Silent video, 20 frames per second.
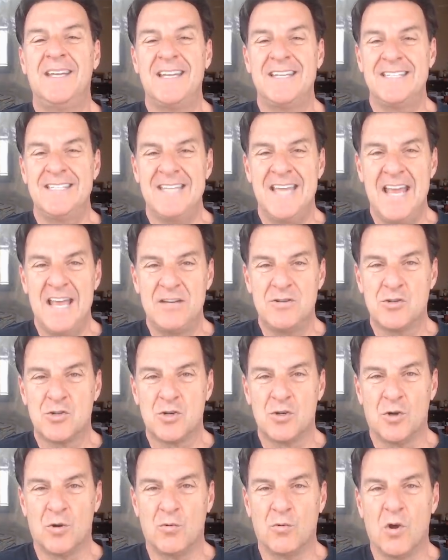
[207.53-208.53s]

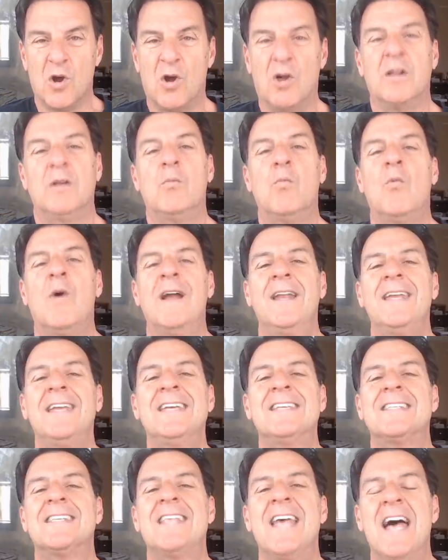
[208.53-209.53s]
intentional role. And what
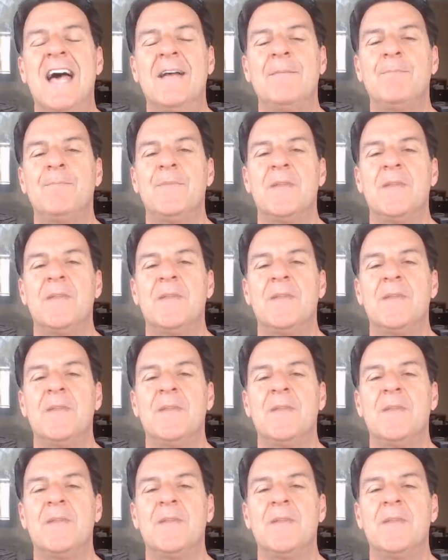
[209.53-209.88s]
is that?